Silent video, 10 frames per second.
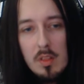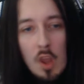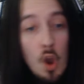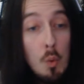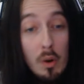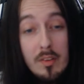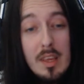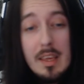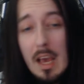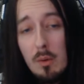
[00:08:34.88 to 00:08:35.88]
Once the
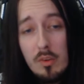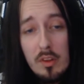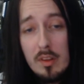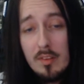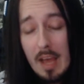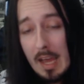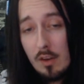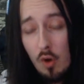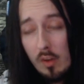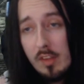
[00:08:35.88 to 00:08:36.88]
encounters and
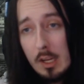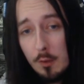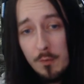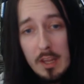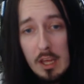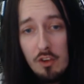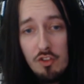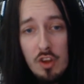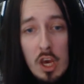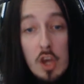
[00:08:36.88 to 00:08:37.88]
content is finished,
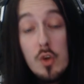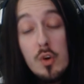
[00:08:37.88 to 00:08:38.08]
you can